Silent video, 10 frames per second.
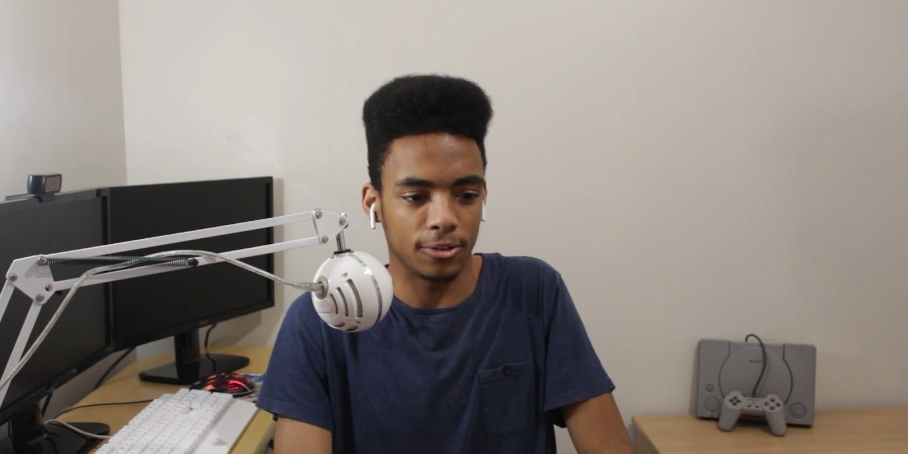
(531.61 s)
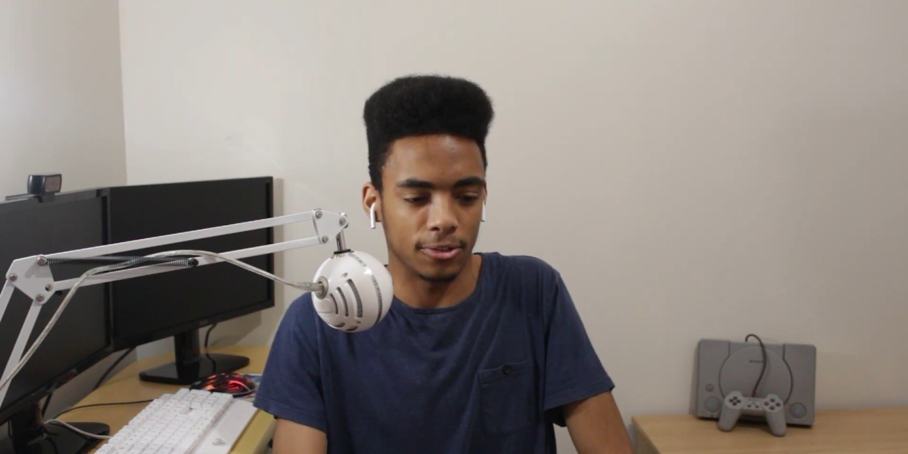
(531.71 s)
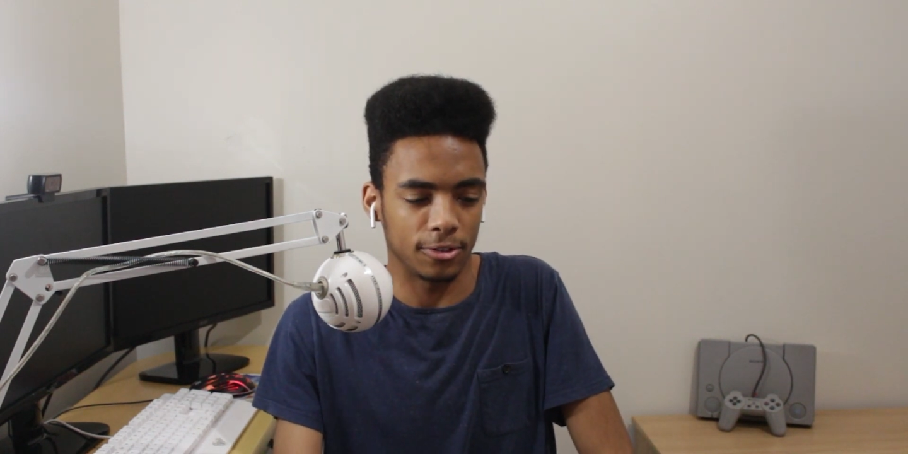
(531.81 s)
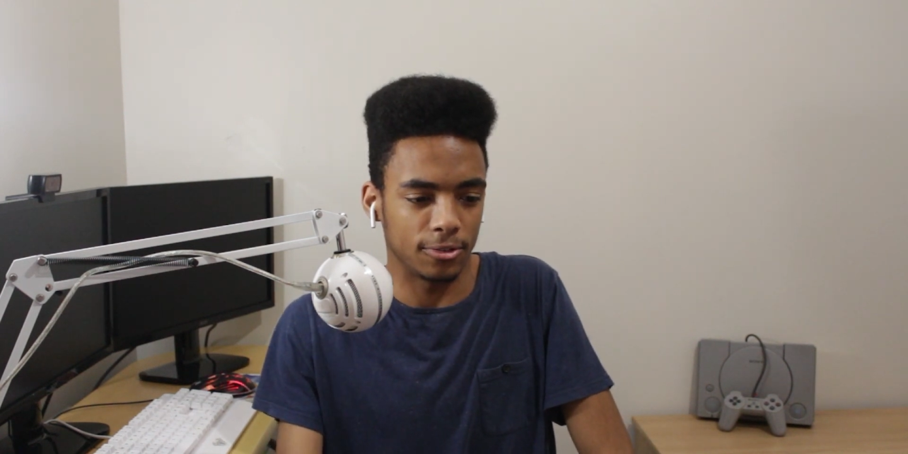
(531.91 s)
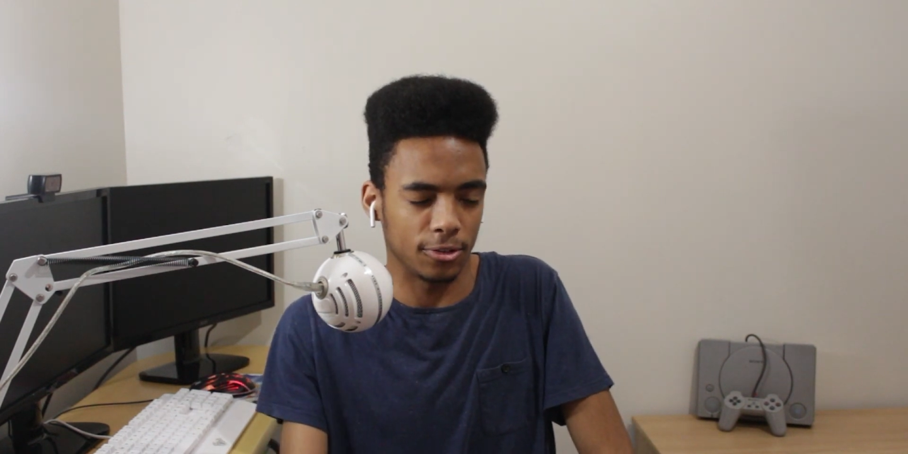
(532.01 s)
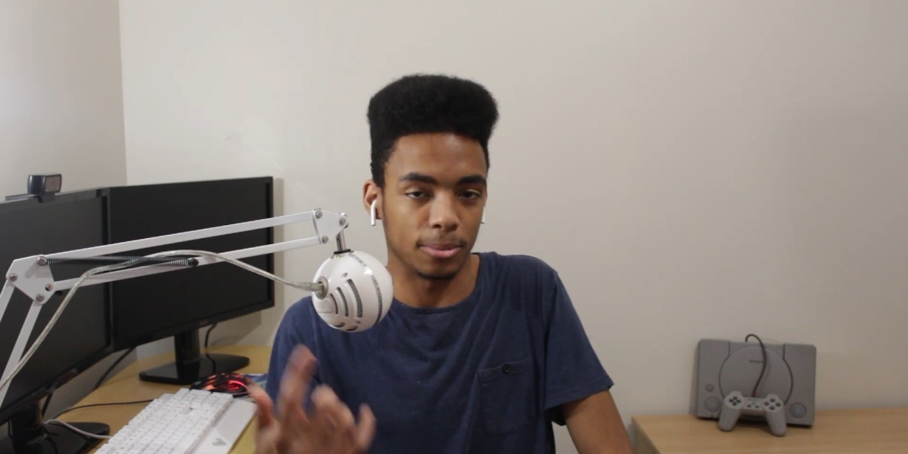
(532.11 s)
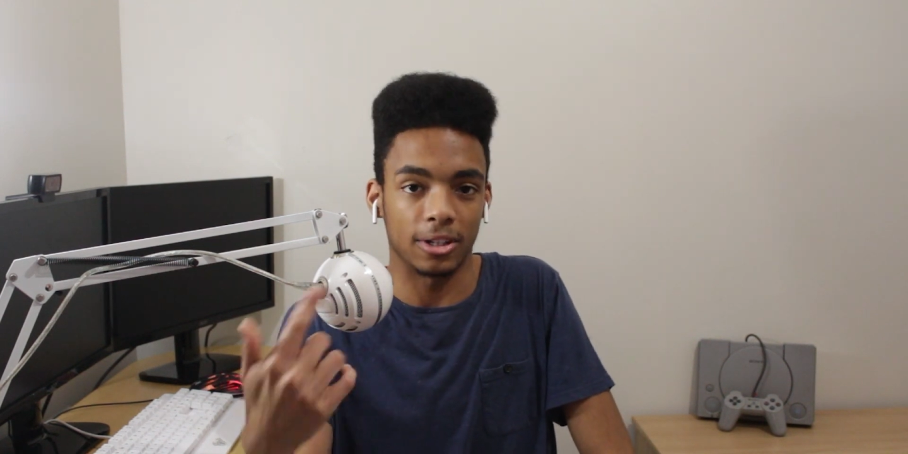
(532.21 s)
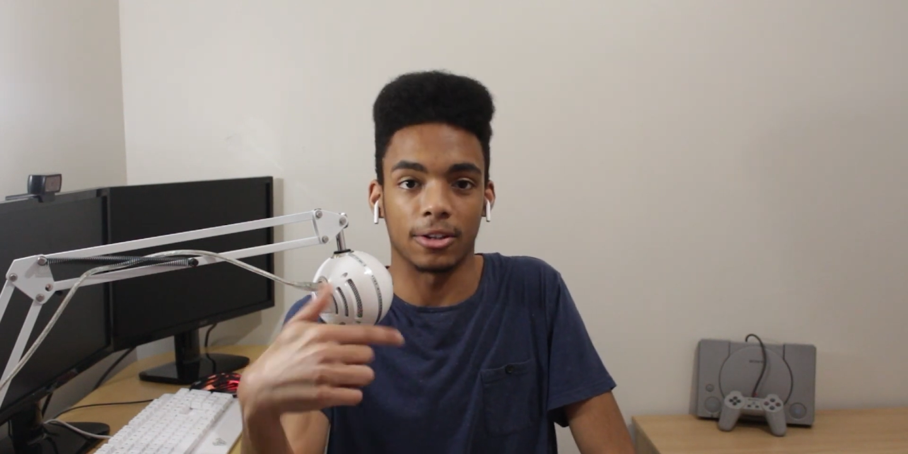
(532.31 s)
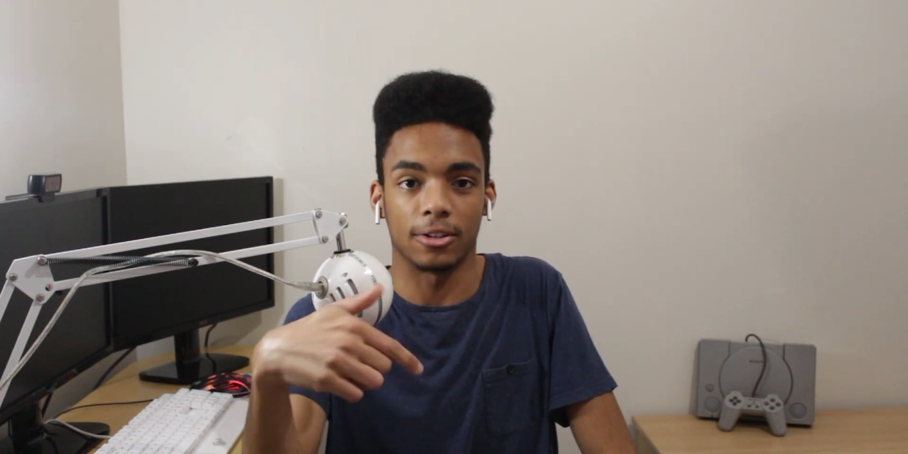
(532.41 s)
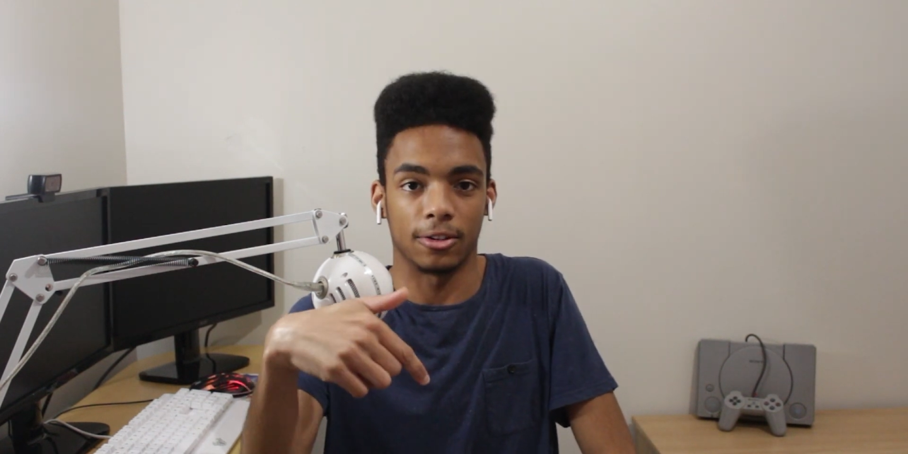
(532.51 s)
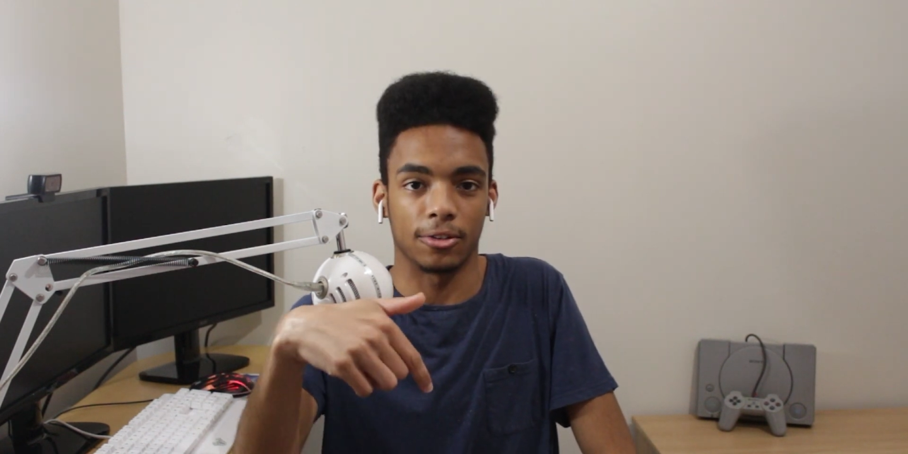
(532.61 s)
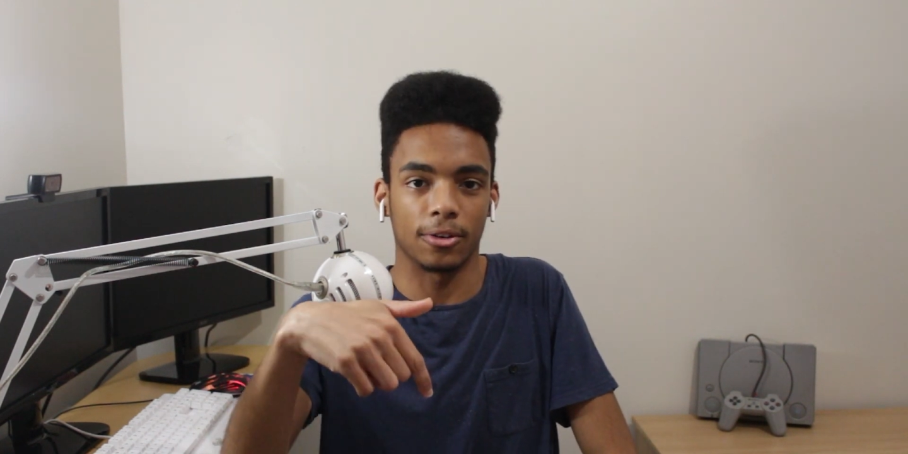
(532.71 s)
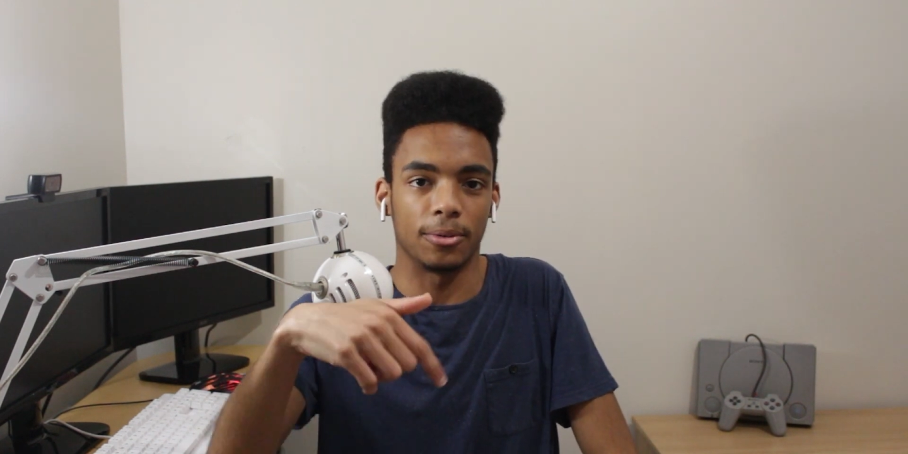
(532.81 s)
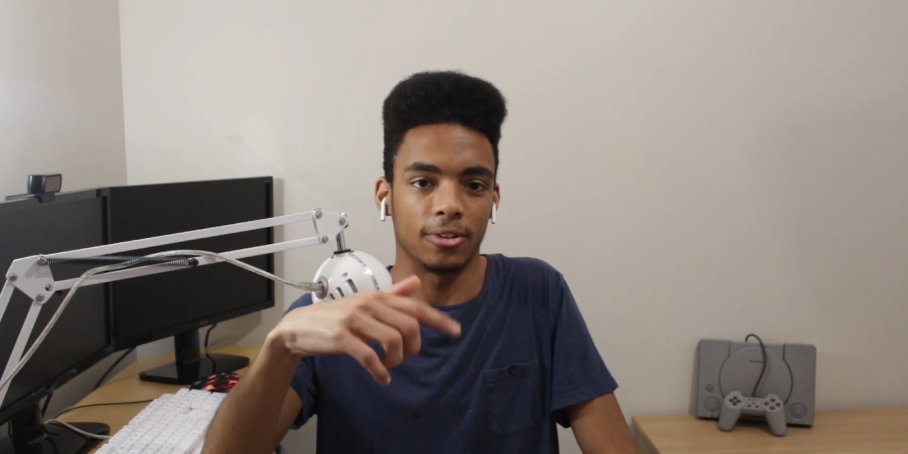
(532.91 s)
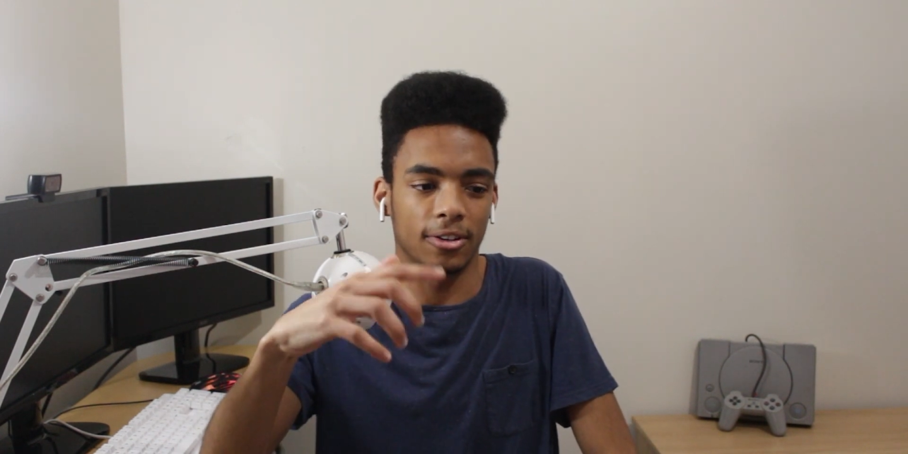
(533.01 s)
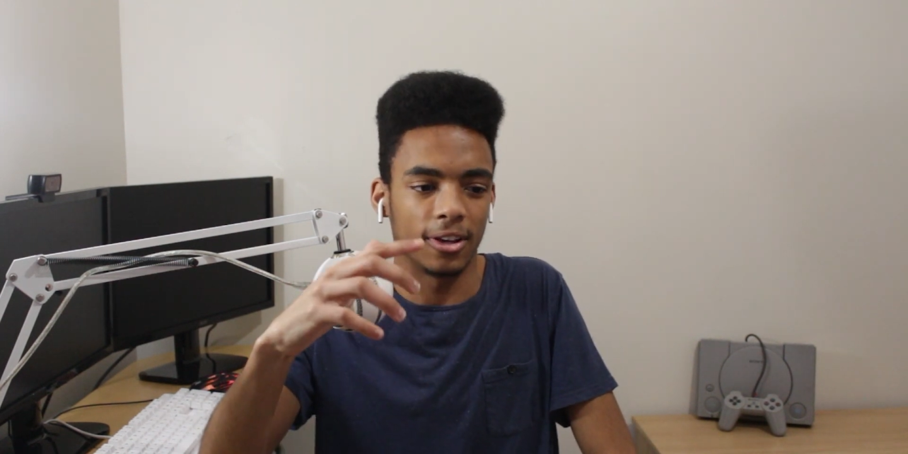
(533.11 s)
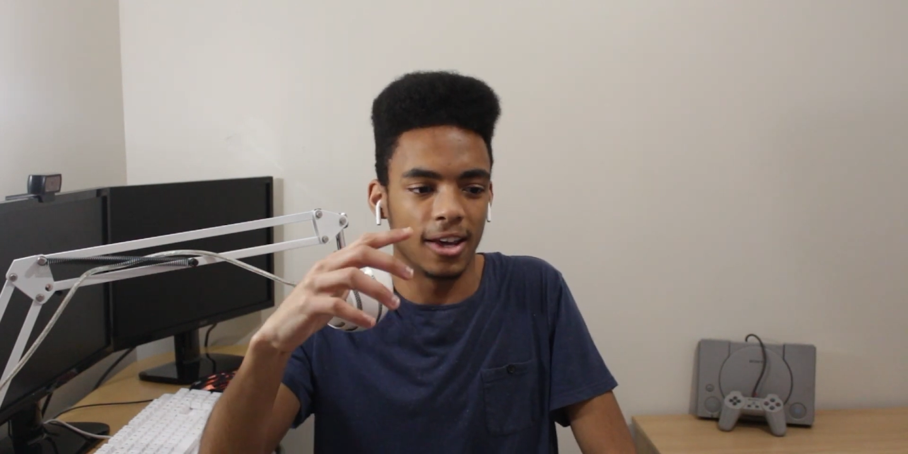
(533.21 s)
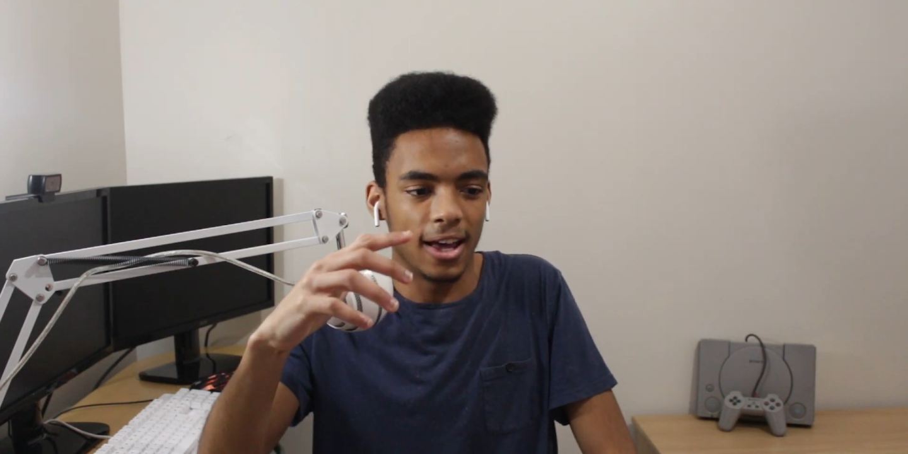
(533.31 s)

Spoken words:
which should be down in the description.